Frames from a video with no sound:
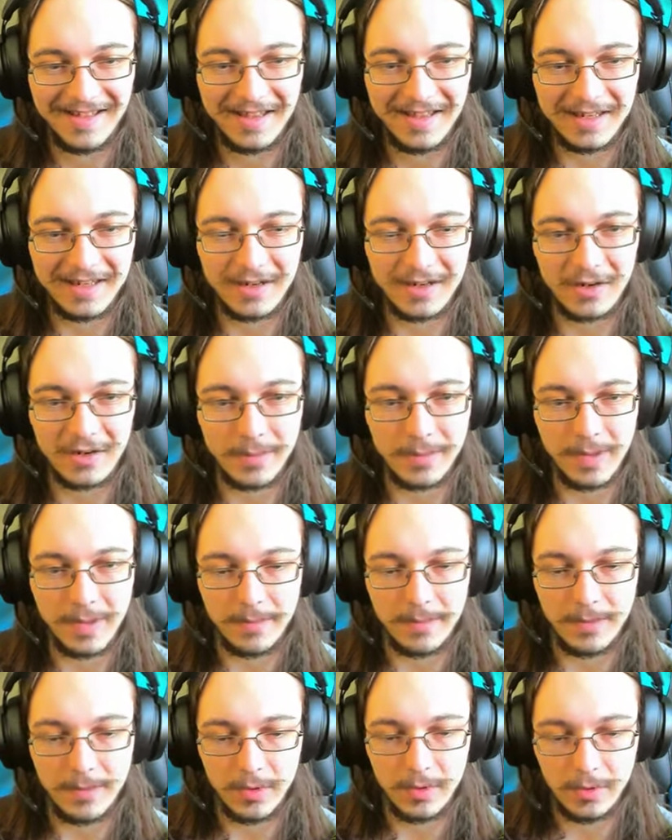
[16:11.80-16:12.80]
Take out the
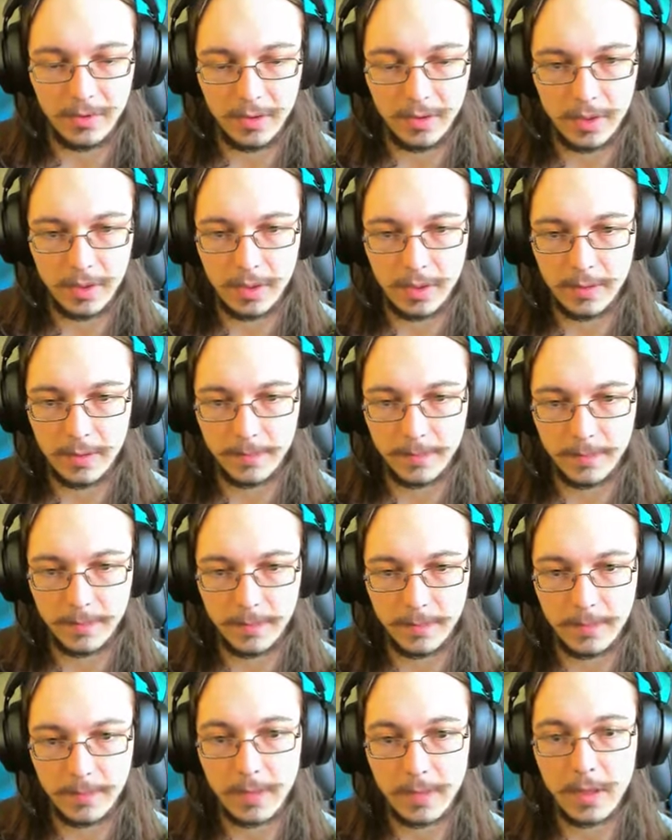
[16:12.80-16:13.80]
bamboo.
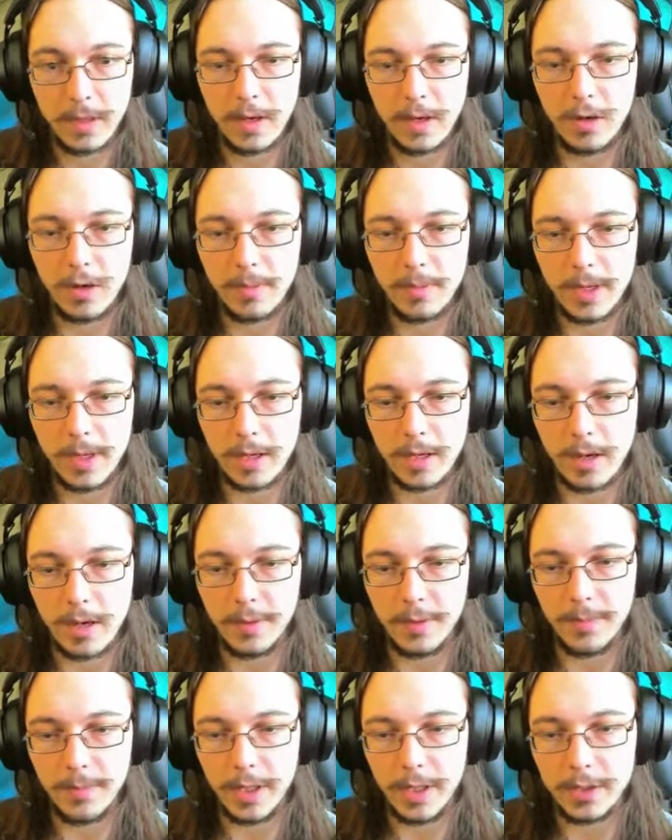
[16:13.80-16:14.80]
Oh my
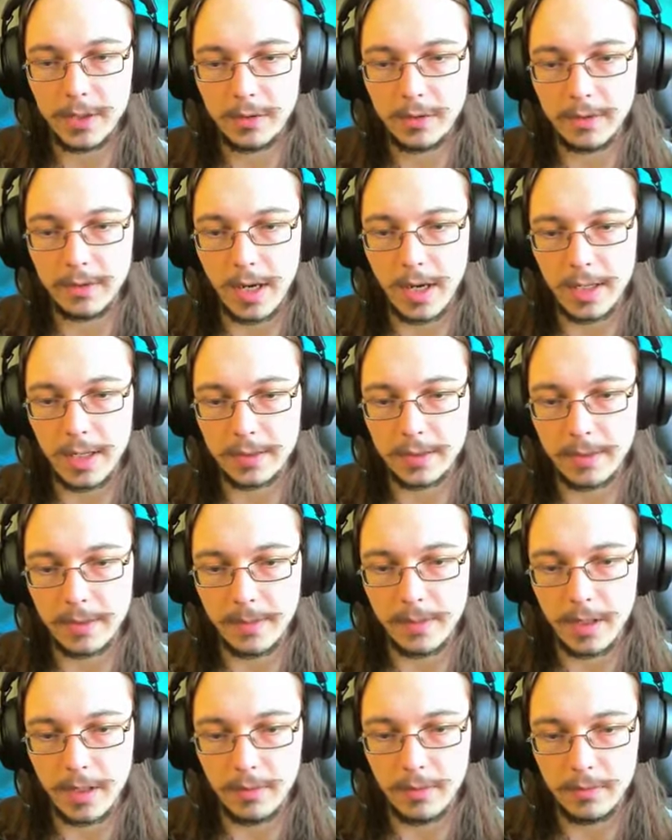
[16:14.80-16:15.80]
god, bunnies are dying
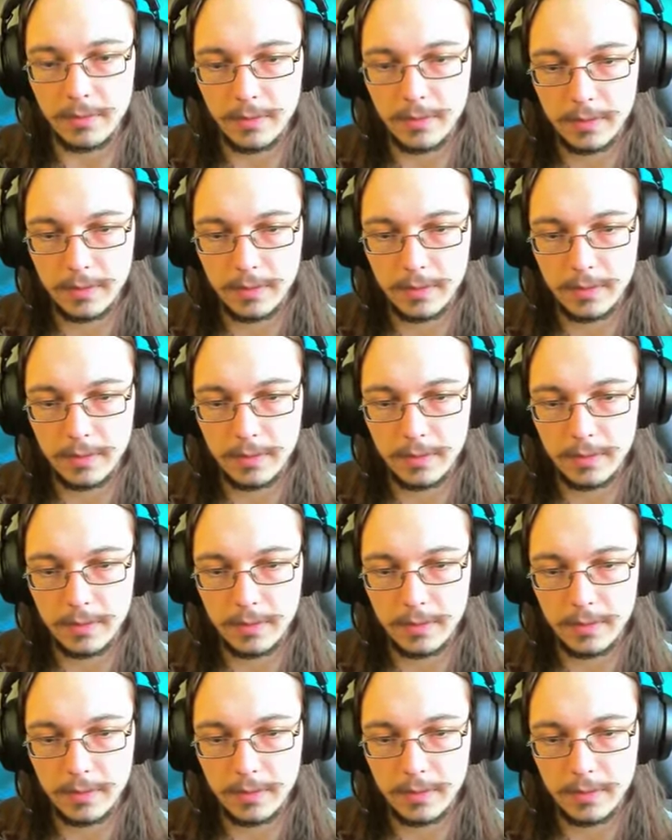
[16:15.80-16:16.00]
somehow.